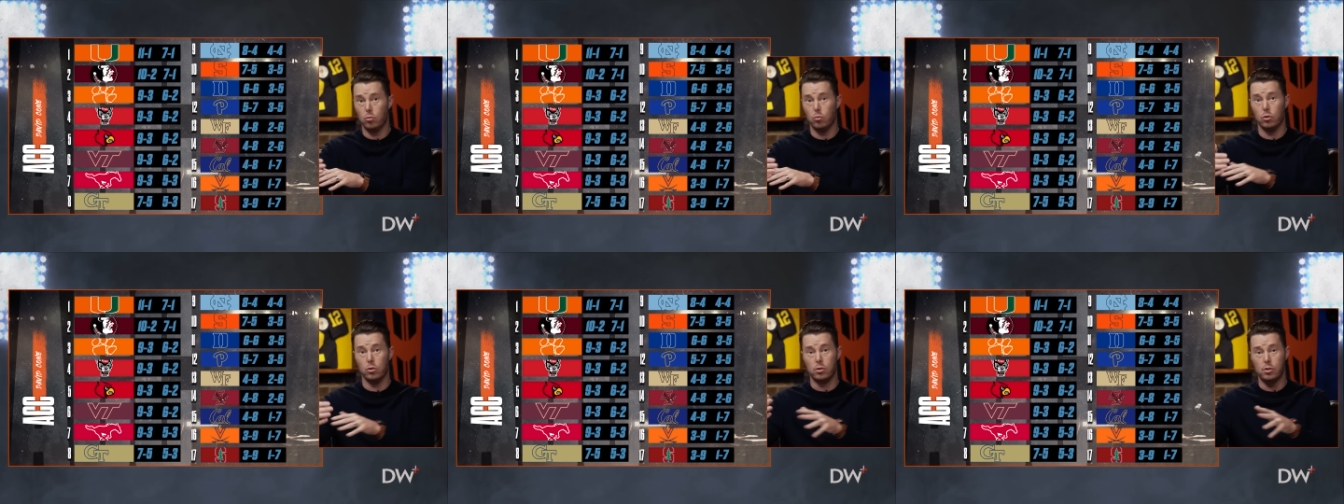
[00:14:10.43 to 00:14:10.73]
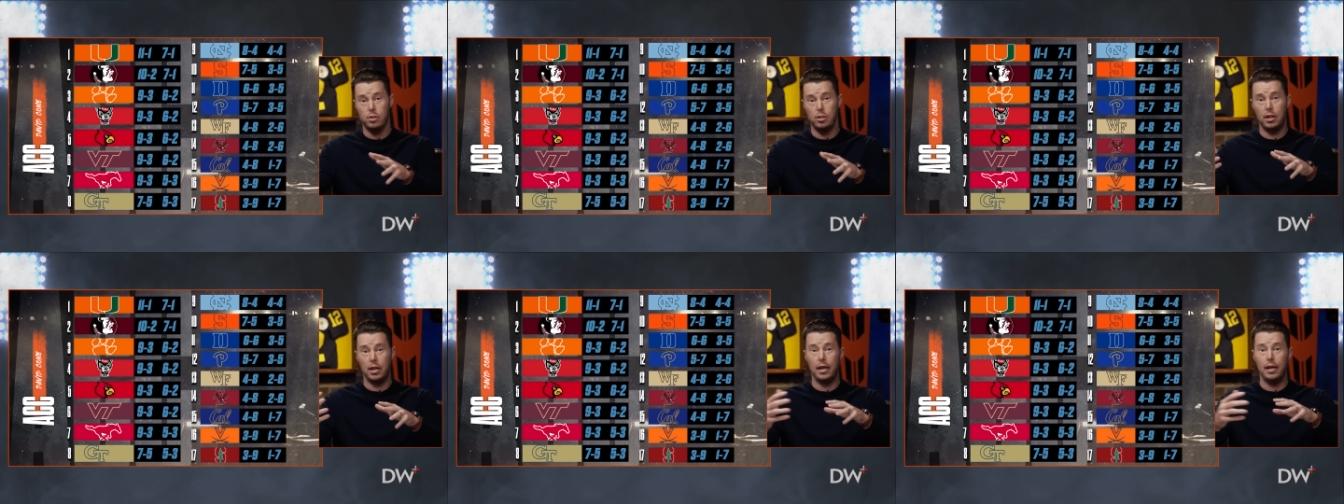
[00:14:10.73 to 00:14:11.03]
We'll
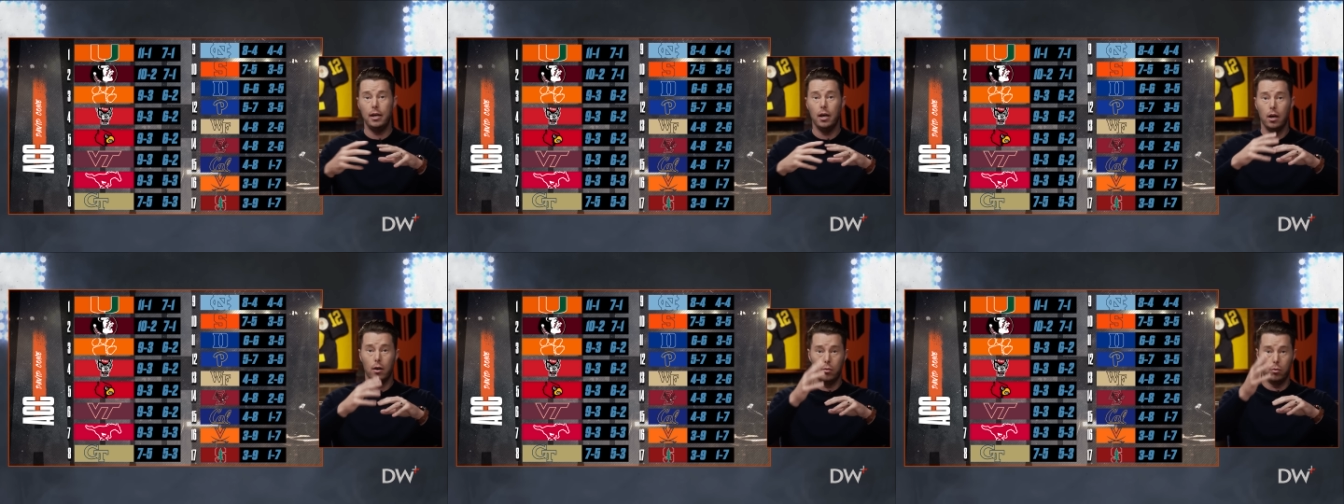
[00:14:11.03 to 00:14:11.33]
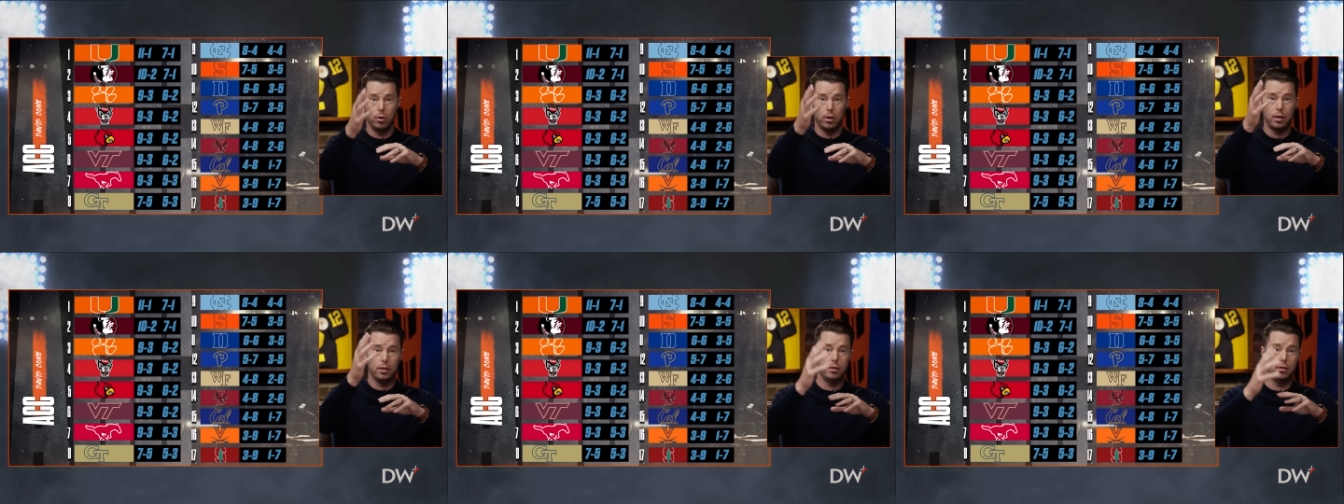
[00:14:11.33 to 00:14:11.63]
see.
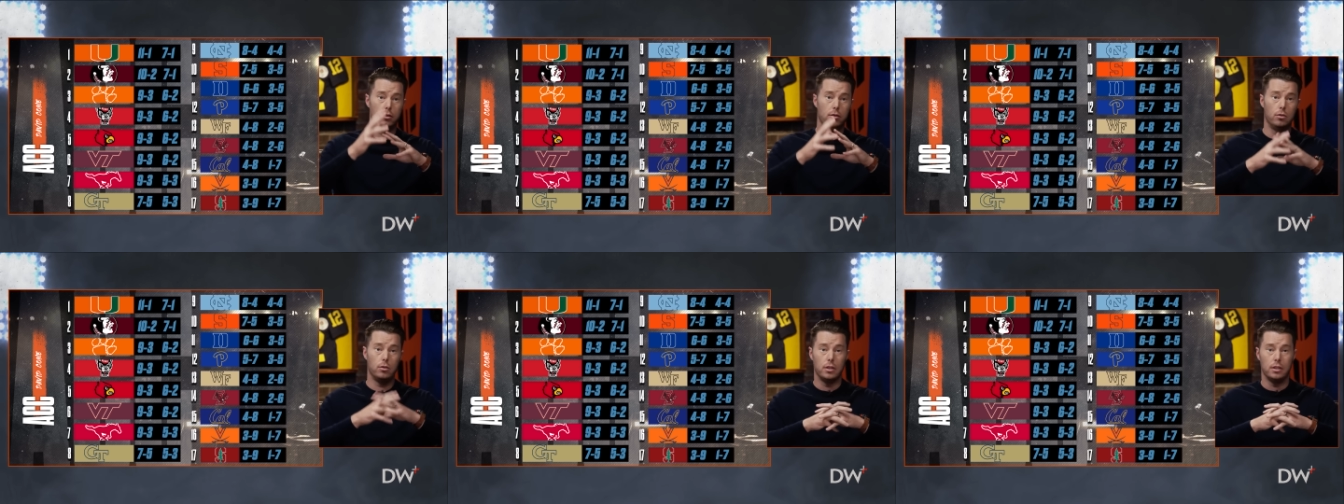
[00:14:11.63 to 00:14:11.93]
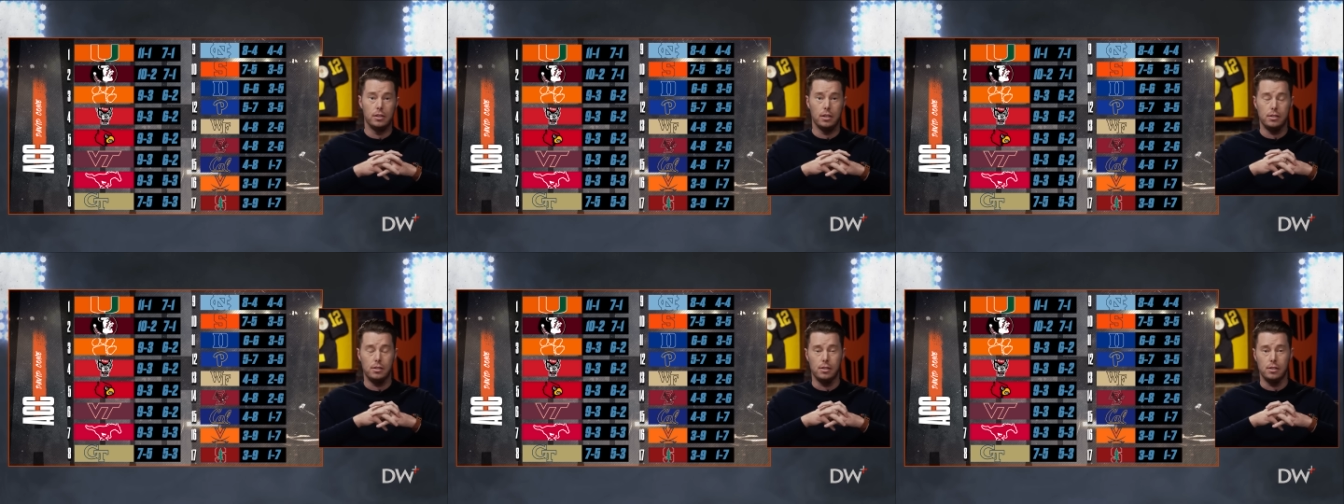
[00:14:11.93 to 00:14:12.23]
We'll get to Duke
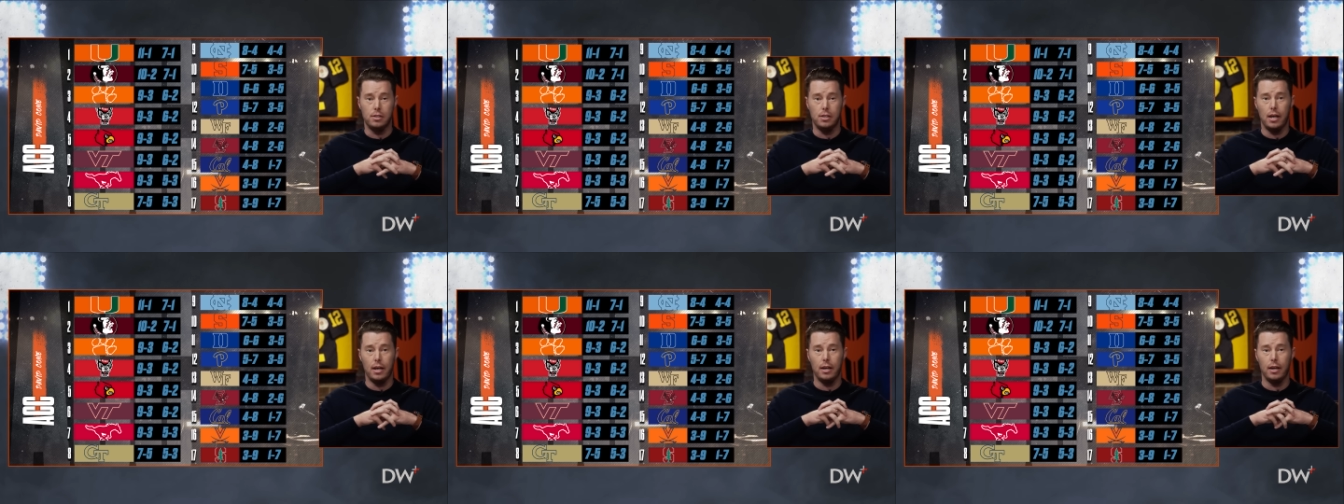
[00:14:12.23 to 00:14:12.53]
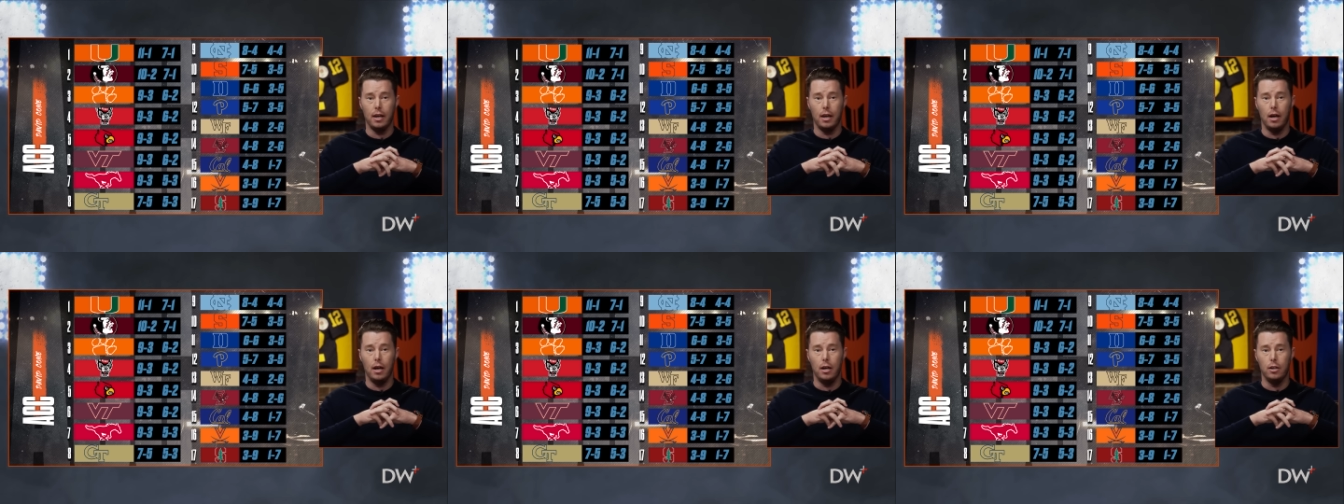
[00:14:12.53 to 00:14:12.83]
in just a
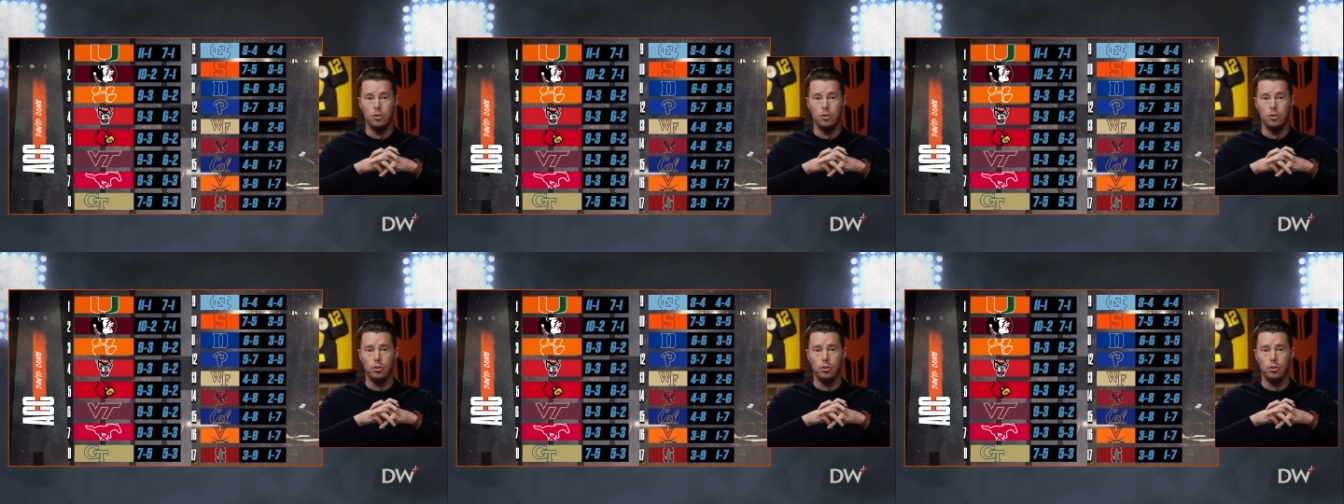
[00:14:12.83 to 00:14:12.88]
second.